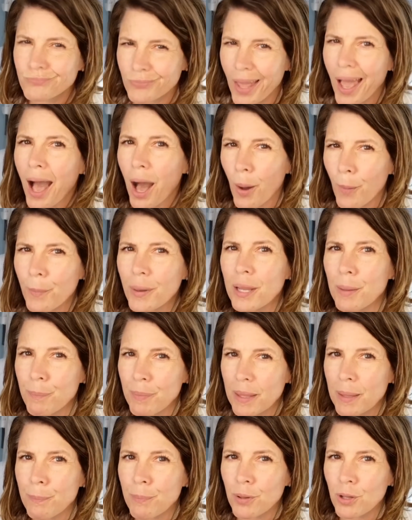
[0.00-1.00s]
how many
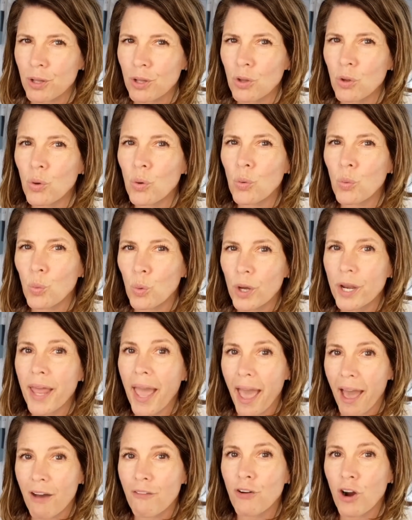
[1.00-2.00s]
people would
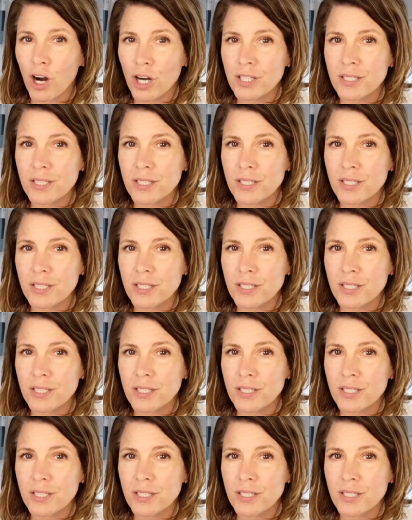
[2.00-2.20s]
have heart